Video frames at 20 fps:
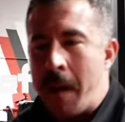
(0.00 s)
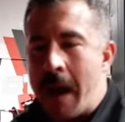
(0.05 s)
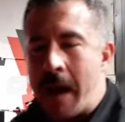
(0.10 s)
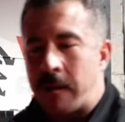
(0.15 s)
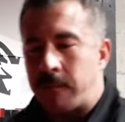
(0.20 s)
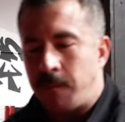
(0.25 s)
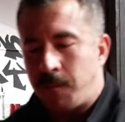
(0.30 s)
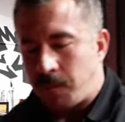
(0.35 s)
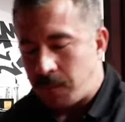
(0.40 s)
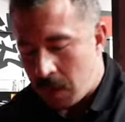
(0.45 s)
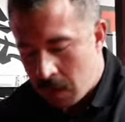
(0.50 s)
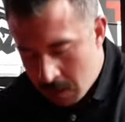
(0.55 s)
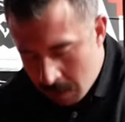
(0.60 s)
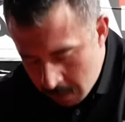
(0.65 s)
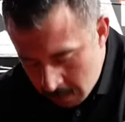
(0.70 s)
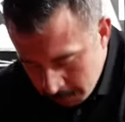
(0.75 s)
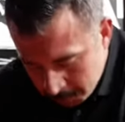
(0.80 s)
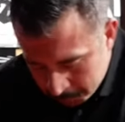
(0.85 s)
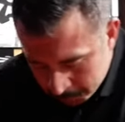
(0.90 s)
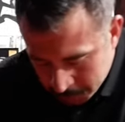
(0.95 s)
back,
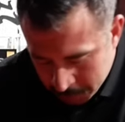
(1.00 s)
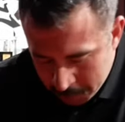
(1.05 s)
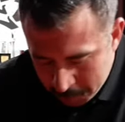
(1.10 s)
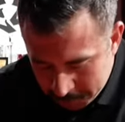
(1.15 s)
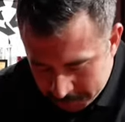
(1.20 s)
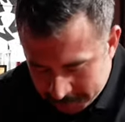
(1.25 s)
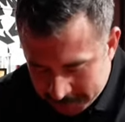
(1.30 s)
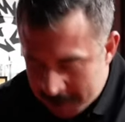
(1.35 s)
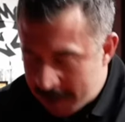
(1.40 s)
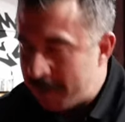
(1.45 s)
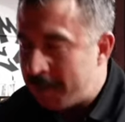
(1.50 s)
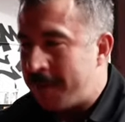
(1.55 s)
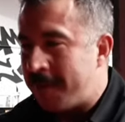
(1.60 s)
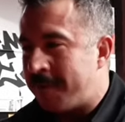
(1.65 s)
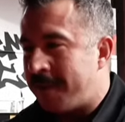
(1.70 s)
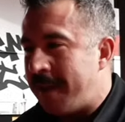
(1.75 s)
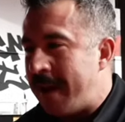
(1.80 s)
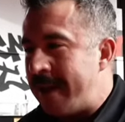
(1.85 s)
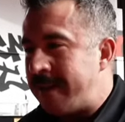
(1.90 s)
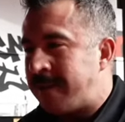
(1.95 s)
he would stand with
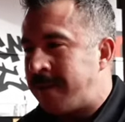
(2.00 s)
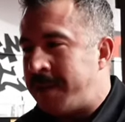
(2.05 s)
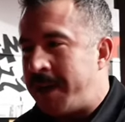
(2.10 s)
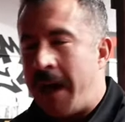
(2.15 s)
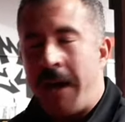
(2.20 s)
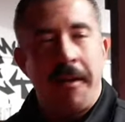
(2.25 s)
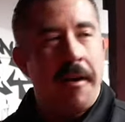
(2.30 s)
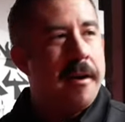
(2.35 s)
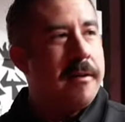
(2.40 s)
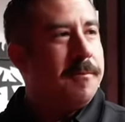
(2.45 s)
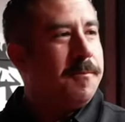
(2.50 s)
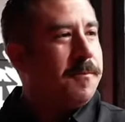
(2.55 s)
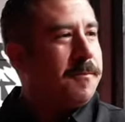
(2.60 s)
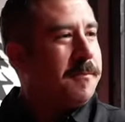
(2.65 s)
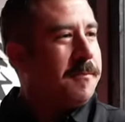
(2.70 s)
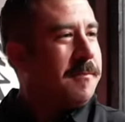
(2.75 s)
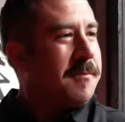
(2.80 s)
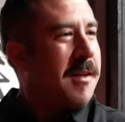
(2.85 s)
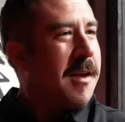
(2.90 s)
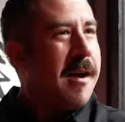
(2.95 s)
his legs together,
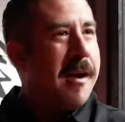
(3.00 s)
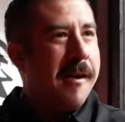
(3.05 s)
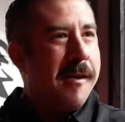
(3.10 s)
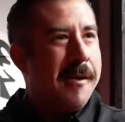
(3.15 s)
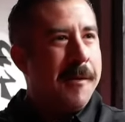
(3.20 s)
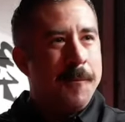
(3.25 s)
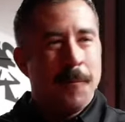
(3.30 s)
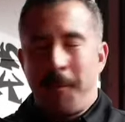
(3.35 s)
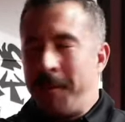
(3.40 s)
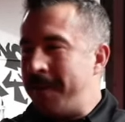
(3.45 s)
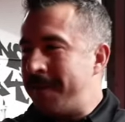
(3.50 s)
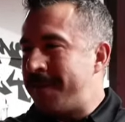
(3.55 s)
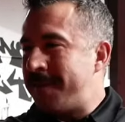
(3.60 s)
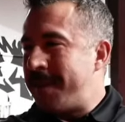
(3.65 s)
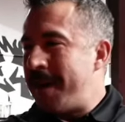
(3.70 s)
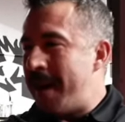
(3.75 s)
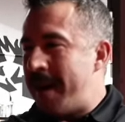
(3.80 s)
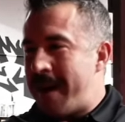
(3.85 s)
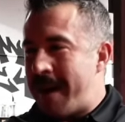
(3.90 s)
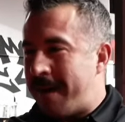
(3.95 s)
with his
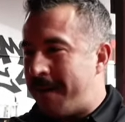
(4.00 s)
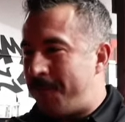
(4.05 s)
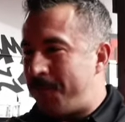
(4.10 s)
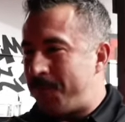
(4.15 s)
gut out,